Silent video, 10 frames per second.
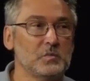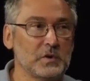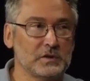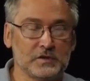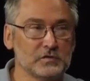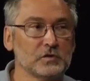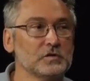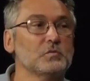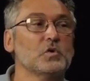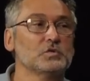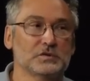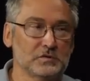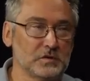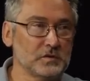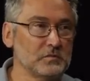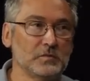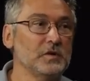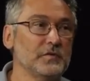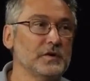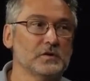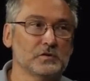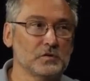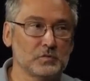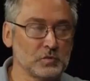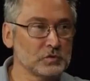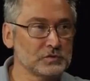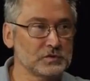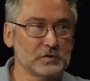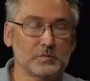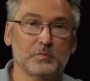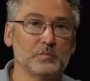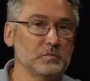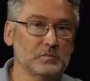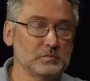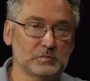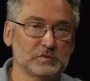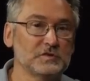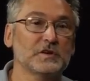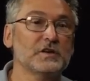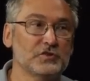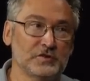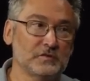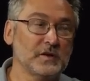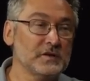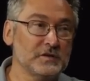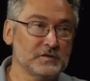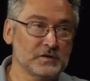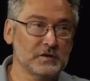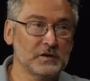but it's not the most difficult or most strangest one either.